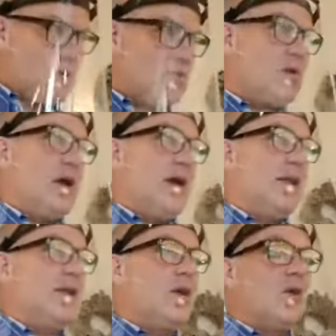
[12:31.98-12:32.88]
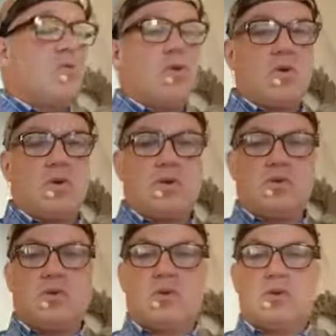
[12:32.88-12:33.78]
we're at in our world,
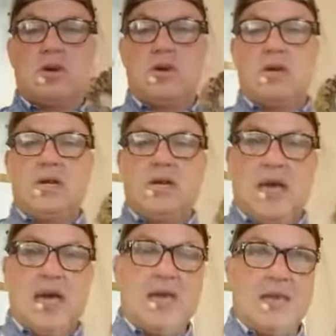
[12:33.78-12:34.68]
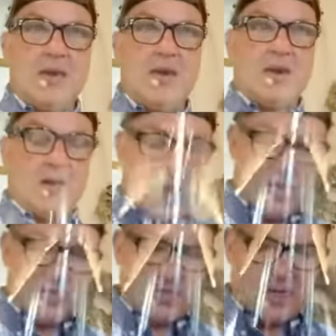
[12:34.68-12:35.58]
where we're at in our
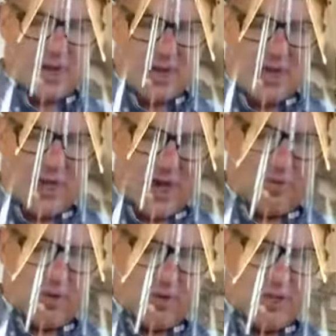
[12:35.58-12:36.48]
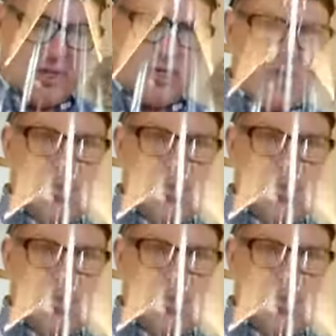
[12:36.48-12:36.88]
nation, I really do